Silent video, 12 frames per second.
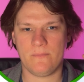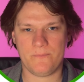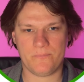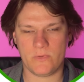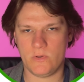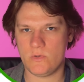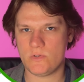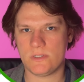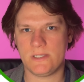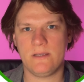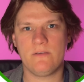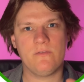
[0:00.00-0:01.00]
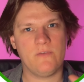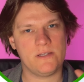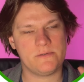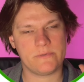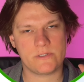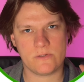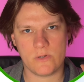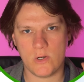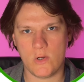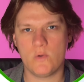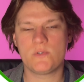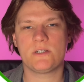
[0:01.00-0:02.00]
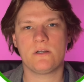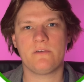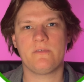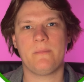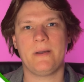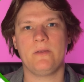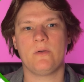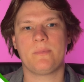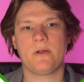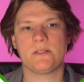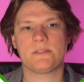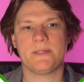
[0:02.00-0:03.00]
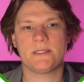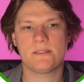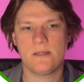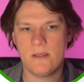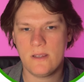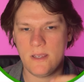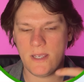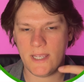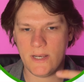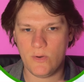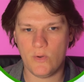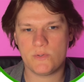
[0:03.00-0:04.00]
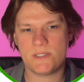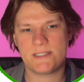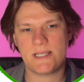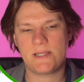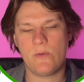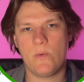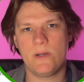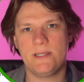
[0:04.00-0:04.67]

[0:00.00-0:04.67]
Usually Facebook knows enough about your prospect and knows exactly what it